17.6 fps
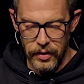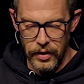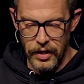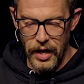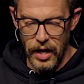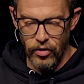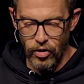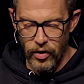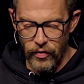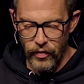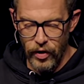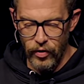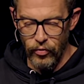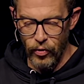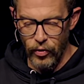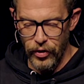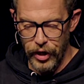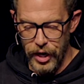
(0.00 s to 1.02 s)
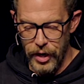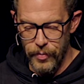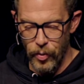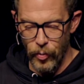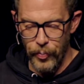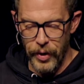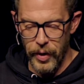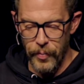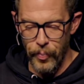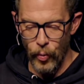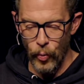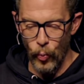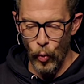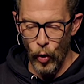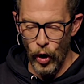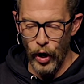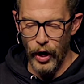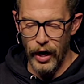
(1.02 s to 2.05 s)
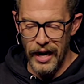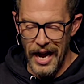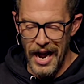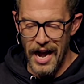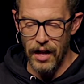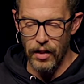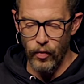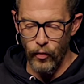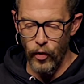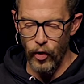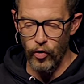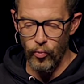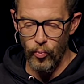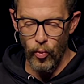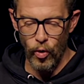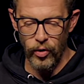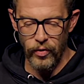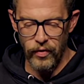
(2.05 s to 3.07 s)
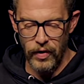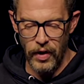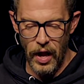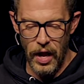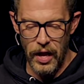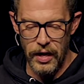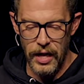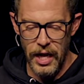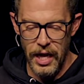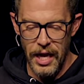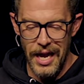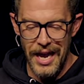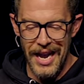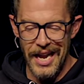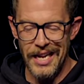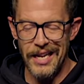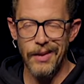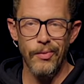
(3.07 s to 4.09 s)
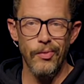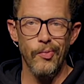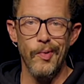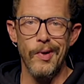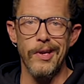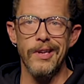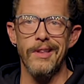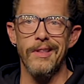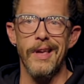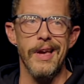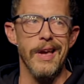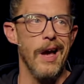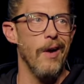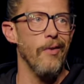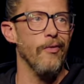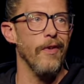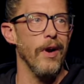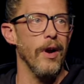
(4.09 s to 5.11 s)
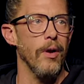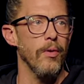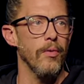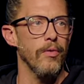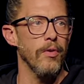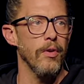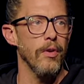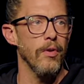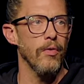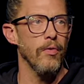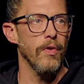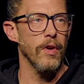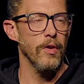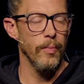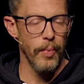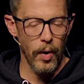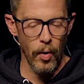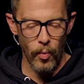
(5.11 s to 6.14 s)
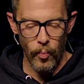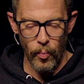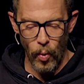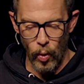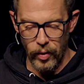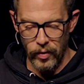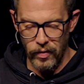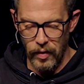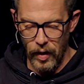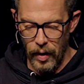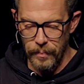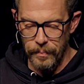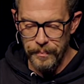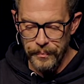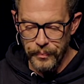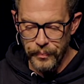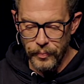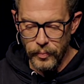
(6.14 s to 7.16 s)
The nation of Israel, the Hebrew people, were God's firstborn son, and he was willing to take out Pharaoh's firstborn son